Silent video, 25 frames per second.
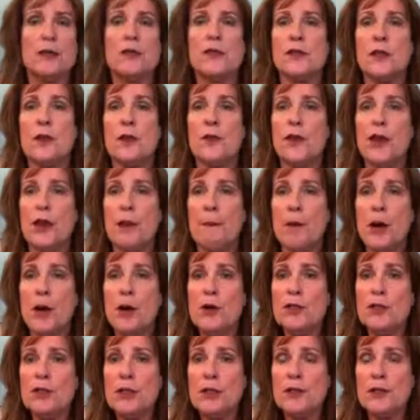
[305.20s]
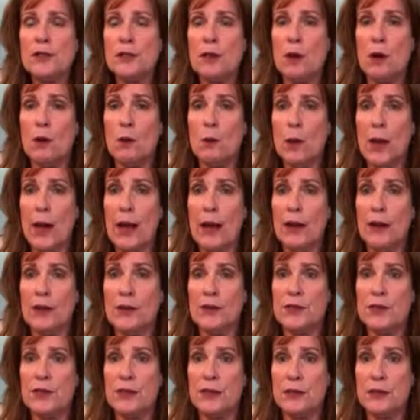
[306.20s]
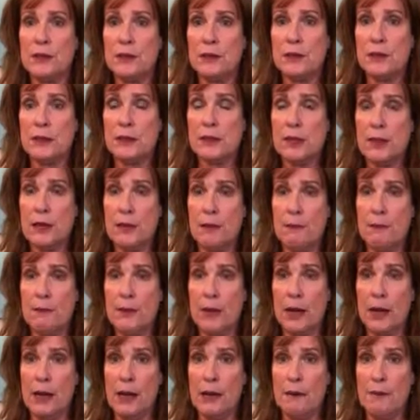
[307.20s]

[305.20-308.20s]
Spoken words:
So the emotions around some